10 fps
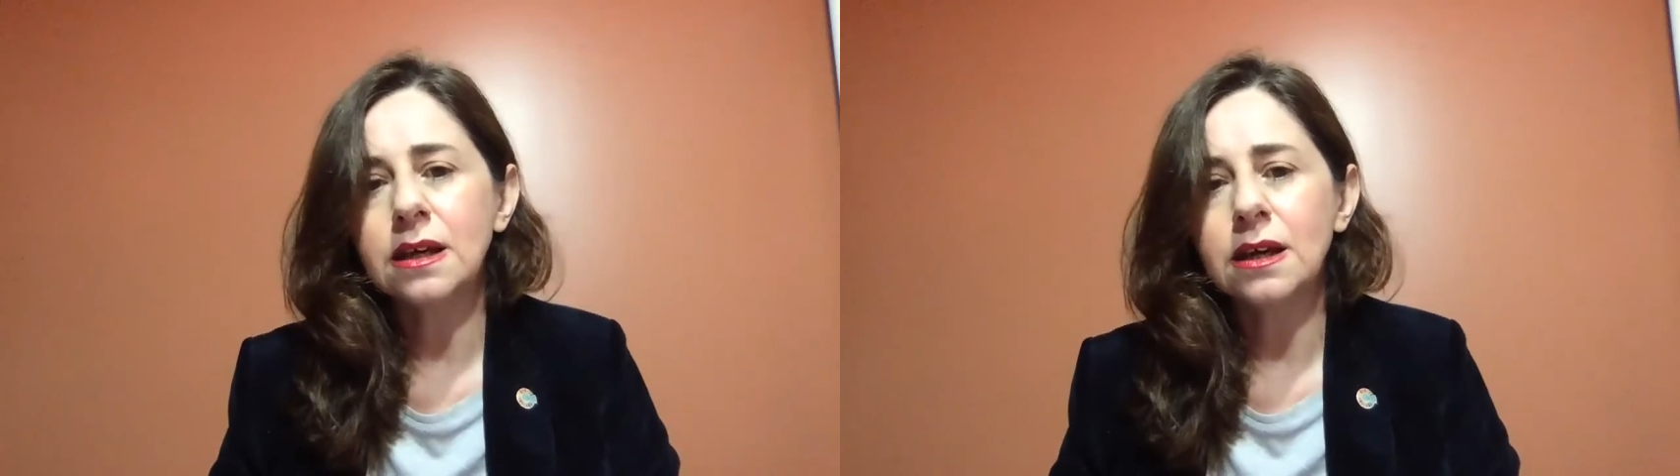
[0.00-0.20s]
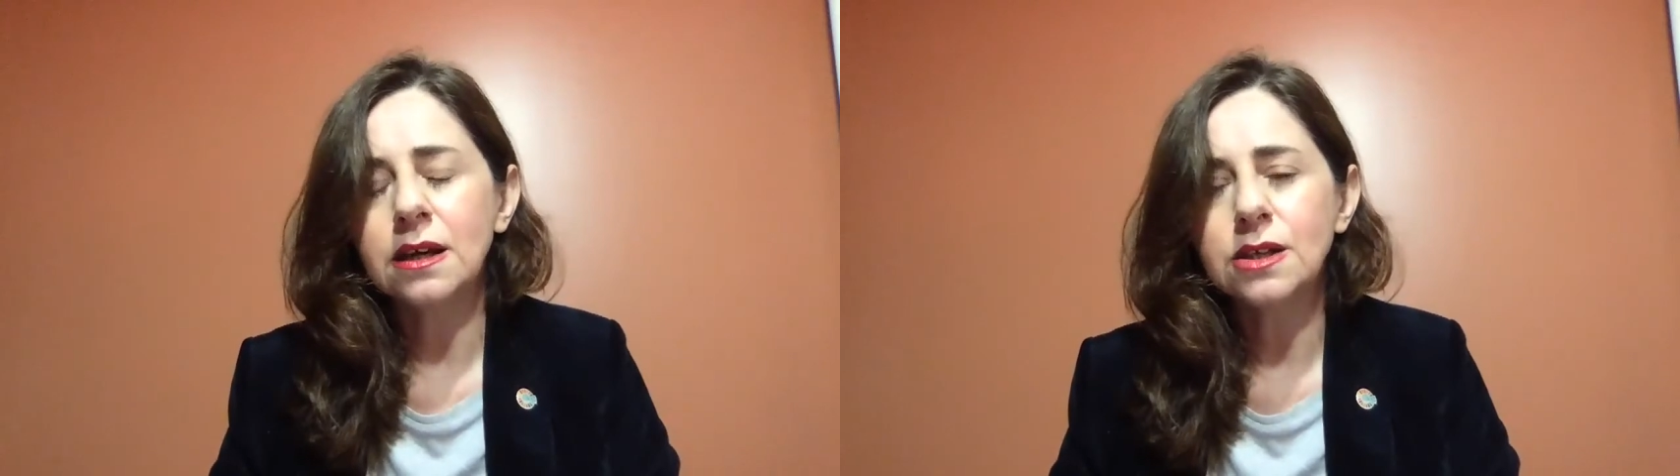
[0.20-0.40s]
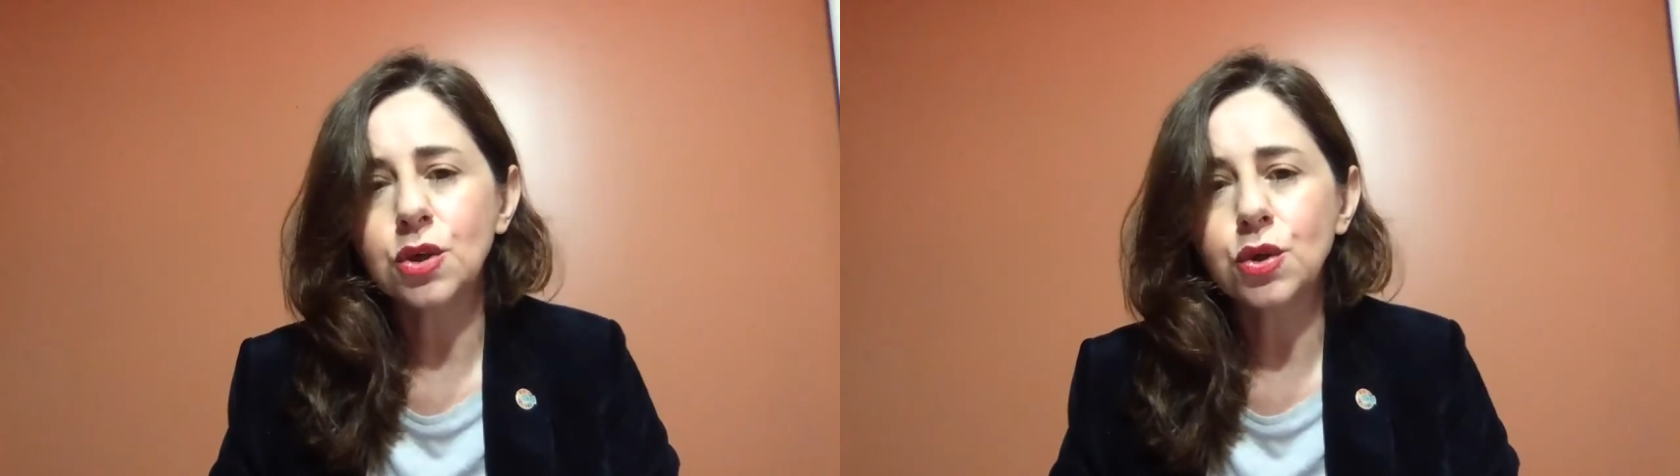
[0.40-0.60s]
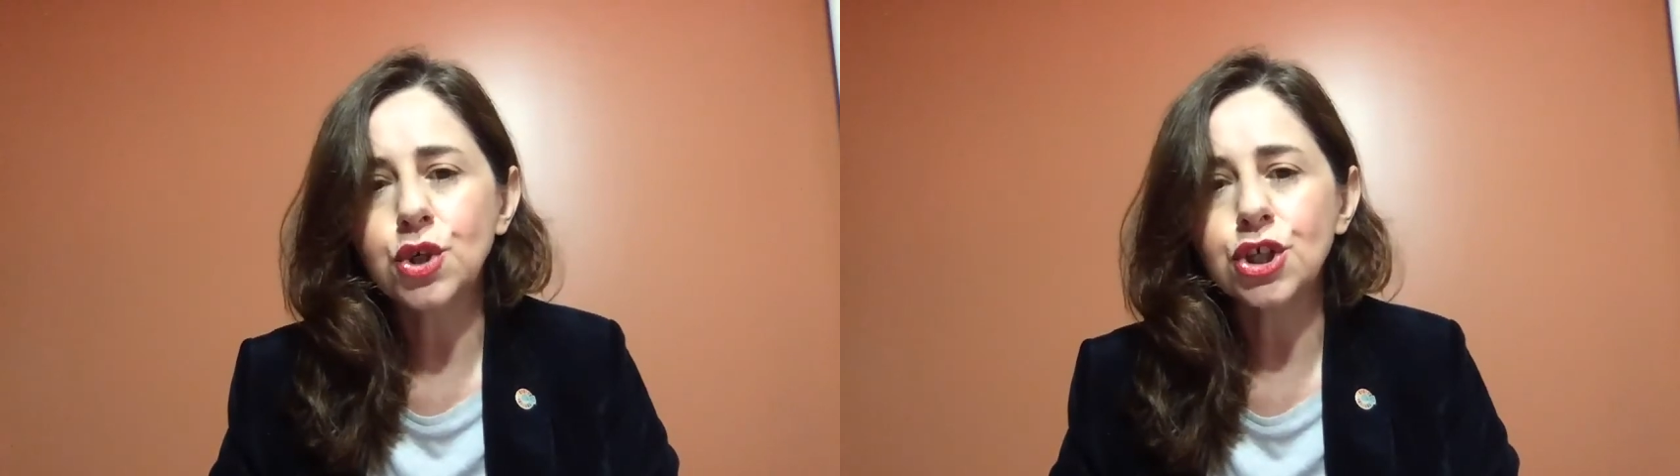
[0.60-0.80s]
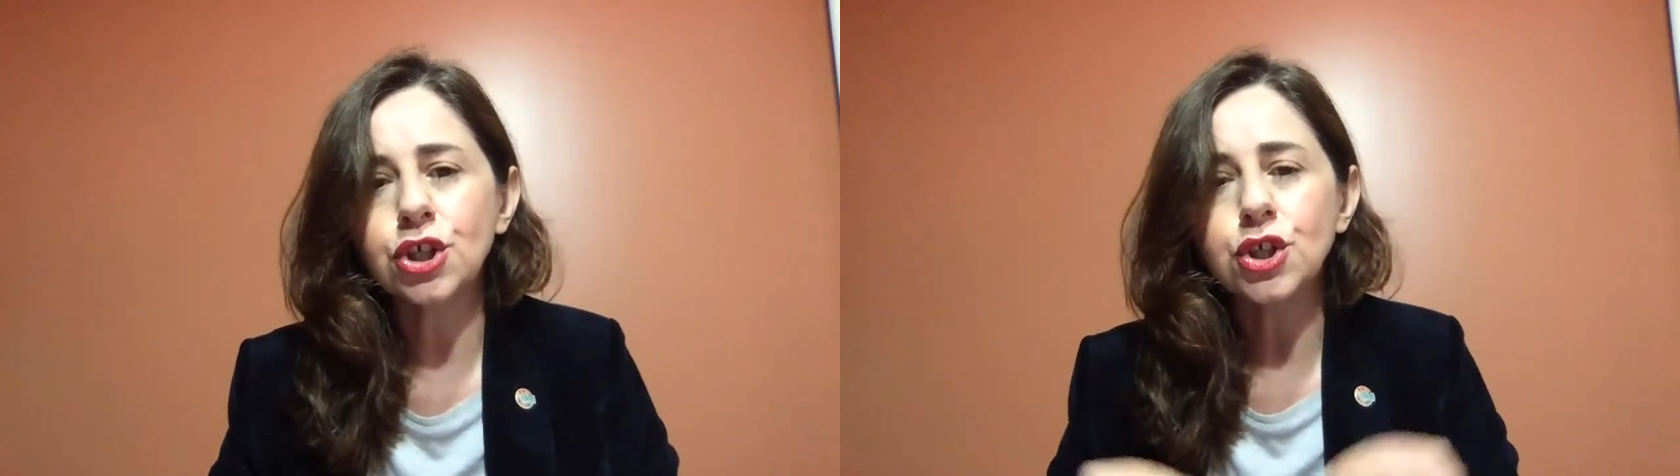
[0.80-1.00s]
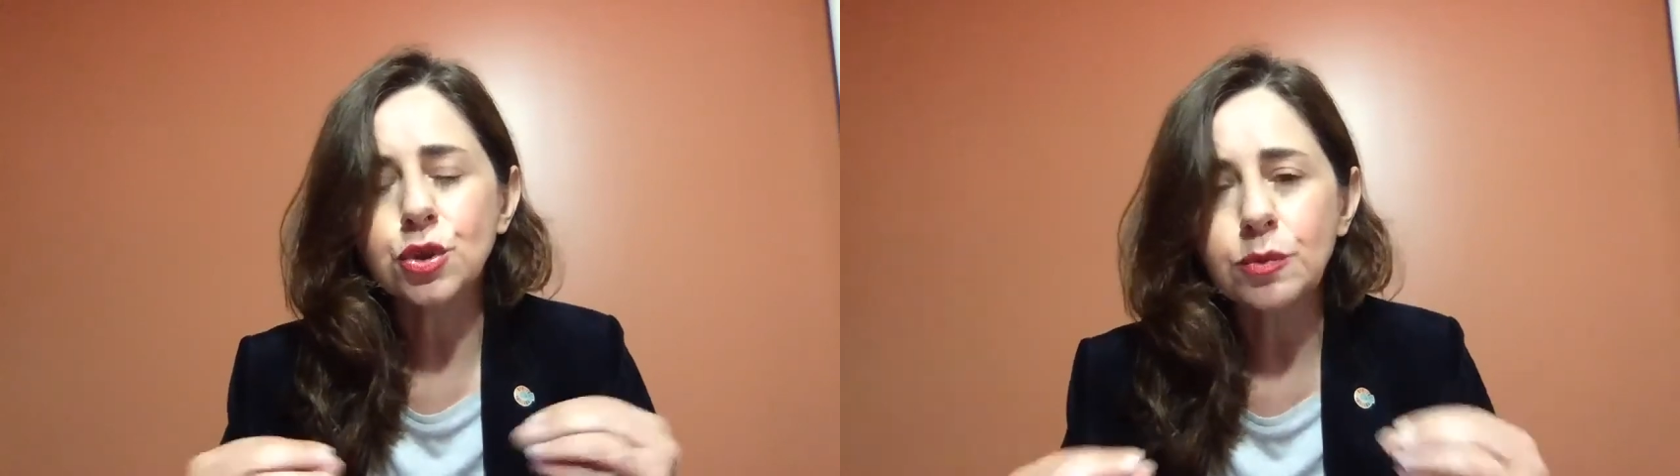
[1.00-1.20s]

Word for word: a solution to